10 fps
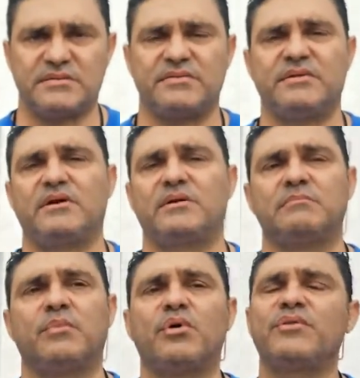They're
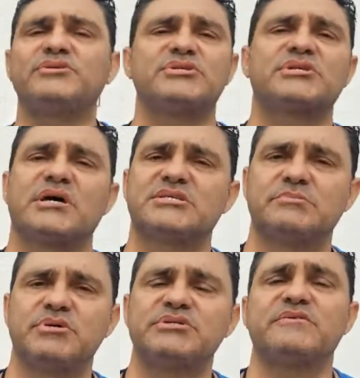more than just
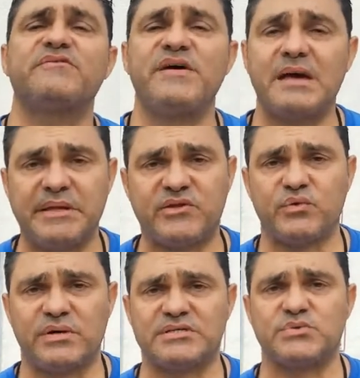customers, they're family to us.